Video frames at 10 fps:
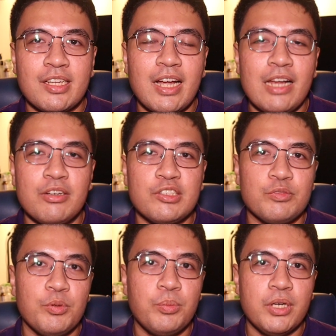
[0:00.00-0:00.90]
is the
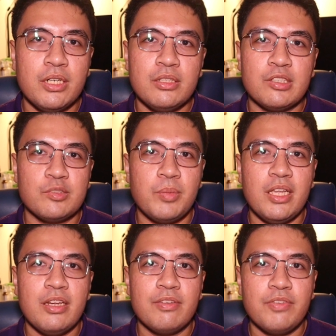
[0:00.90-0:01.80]
calories we burn just
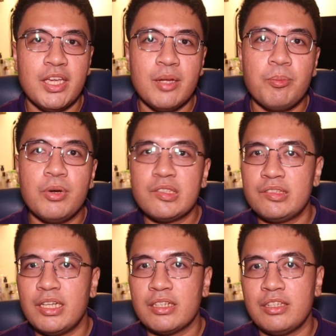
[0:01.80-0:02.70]
by living plus
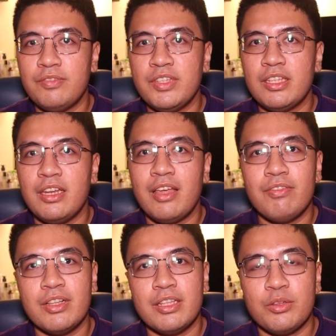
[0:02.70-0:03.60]
the activity
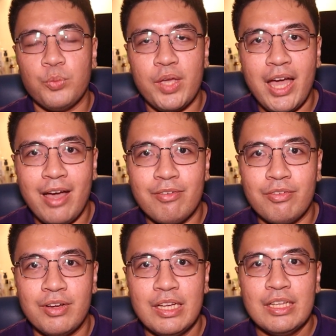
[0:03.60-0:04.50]
level that we have.
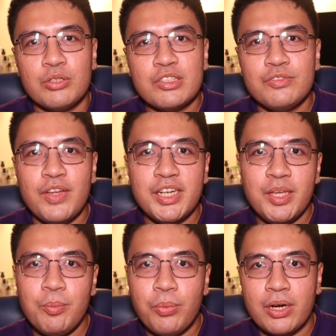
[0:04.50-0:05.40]
So it's
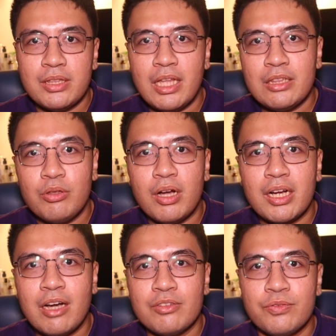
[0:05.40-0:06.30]
very important to
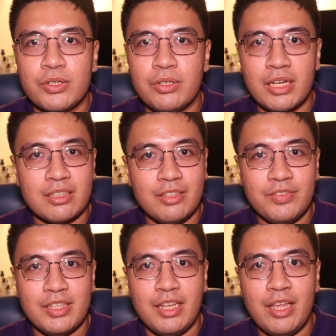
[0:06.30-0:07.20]
account for your
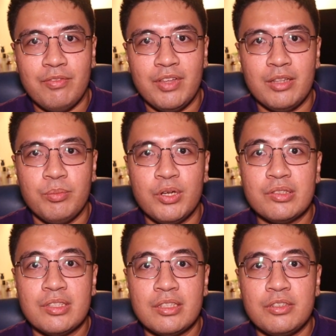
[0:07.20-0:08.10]
activity level
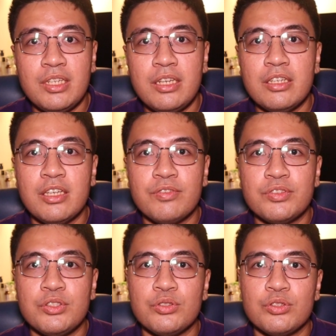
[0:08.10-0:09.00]
because it really
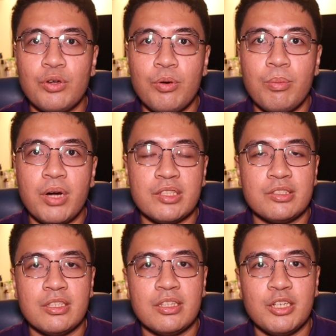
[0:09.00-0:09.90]
gives you so
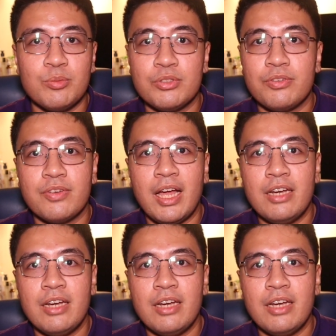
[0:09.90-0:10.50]
much in terms of